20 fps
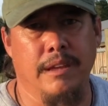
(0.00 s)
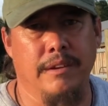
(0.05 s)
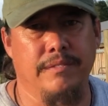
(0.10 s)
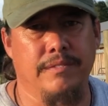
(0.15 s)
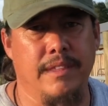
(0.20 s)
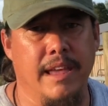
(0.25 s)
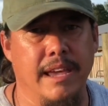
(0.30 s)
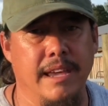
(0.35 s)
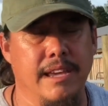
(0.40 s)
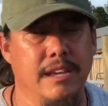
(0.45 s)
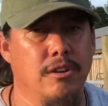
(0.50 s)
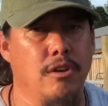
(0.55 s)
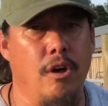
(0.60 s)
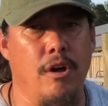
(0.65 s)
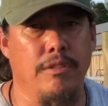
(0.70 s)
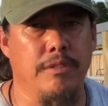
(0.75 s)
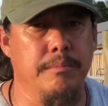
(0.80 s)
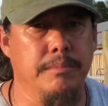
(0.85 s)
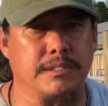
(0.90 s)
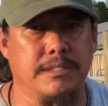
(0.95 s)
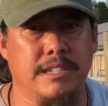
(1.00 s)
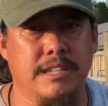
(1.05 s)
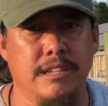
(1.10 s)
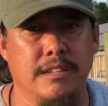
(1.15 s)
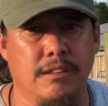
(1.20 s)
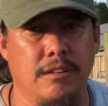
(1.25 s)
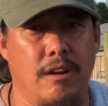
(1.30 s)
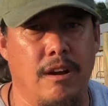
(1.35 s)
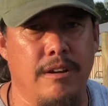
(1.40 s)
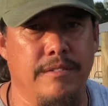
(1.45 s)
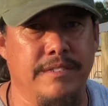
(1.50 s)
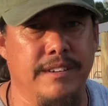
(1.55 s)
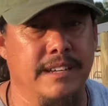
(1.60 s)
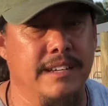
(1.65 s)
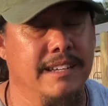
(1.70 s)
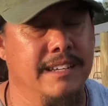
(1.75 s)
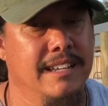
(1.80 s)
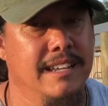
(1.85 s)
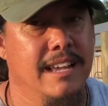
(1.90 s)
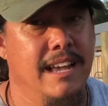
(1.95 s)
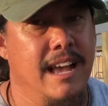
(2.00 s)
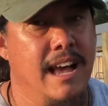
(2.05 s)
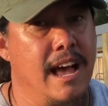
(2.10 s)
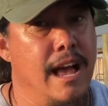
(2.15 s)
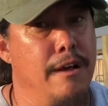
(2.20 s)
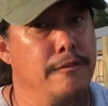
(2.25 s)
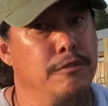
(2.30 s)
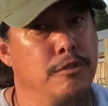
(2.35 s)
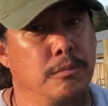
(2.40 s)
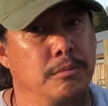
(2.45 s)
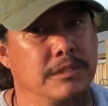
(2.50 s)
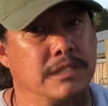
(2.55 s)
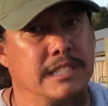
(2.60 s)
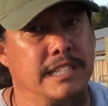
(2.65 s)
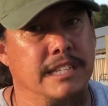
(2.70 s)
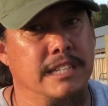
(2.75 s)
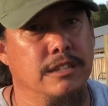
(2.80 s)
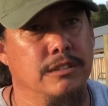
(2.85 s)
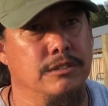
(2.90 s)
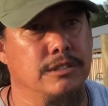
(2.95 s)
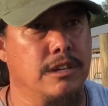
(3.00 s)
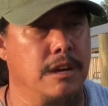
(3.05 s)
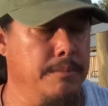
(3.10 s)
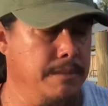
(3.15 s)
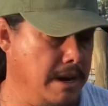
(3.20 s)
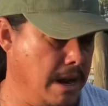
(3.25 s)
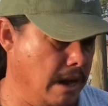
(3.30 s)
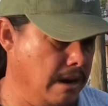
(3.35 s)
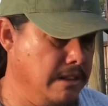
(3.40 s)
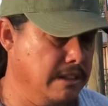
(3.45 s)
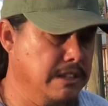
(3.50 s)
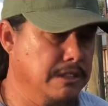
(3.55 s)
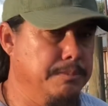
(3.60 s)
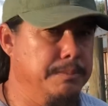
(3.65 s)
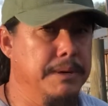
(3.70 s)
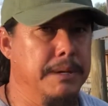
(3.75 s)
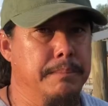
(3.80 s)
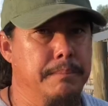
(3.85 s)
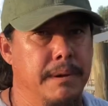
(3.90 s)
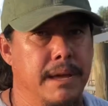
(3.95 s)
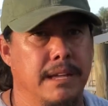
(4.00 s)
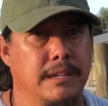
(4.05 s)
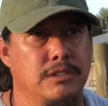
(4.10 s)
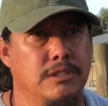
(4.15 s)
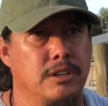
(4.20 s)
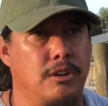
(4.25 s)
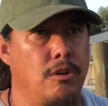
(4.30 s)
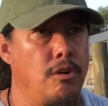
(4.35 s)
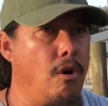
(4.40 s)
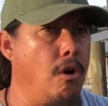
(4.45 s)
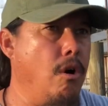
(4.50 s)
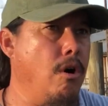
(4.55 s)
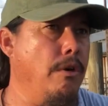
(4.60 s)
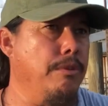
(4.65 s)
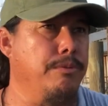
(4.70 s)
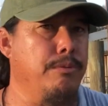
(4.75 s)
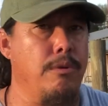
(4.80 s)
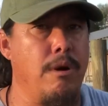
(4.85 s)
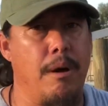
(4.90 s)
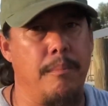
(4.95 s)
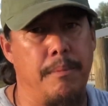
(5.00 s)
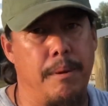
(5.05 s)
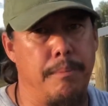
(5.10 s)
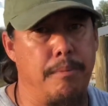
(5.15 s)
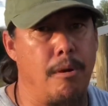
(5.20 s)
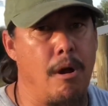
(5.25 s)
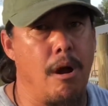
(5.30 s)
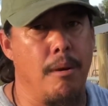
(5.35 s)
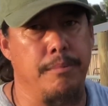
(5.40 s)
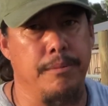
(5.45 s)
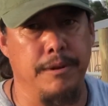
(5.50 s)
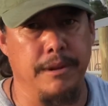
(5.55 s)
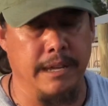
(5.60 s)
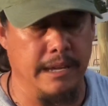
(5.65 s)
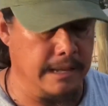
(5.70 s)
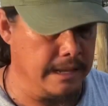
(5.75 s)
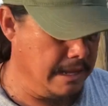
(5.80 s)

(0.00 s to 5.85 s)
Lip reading: If they eat all the mosquito larvae, I have no mosquitoes coming out of these big bends that are all throughout my property.